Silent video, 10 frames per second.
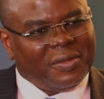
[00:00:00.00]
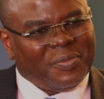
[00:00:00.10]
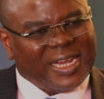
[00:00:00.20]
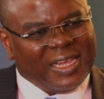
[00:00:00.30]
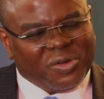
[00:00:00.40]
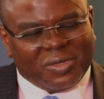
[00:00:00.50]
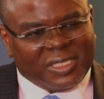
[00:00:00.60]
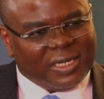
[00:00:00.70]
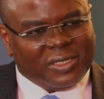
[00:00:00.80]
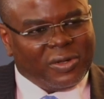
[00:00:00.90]
But I don't
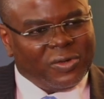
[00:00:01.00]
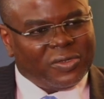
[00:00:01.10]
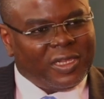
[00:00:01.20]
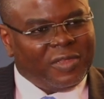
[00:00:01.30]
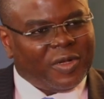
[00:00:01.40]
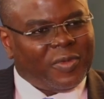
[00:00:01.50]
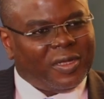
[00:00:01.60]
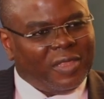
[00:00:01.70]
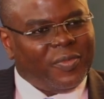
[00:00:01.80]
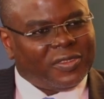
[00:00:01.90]
tend to lose sleep
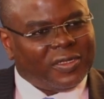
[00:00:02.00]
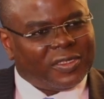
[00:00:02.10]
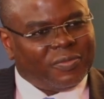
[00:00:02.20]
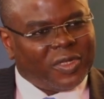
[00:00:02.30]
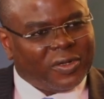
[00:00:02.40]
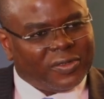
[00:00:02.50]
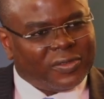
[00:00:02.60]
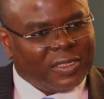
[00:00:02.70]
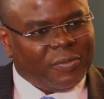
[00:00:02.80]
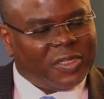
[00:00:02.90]
about the business
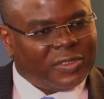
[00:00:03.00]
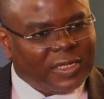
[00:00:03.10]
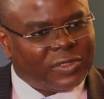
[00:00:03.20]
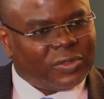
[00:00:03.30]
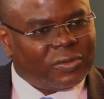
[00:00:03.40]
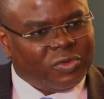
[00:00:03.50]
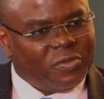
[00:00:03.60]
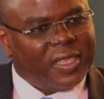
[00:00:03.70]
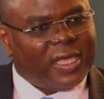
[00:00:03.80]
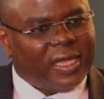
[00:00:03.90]
because yes. the business
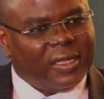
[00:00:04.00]
will be there.